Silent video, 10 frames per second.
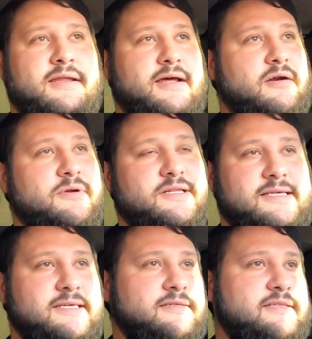Not
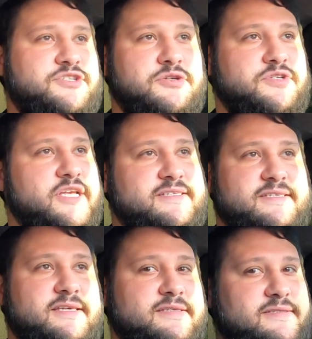really.
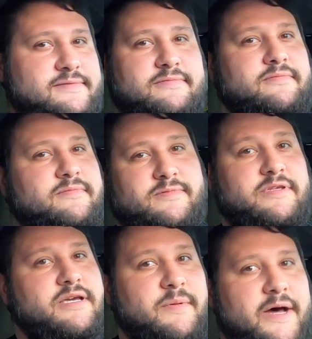
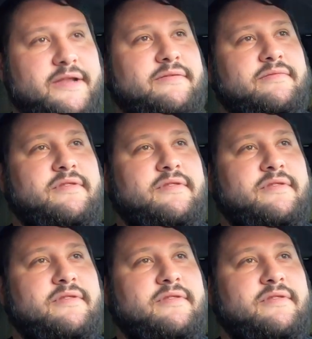2JZs, come on,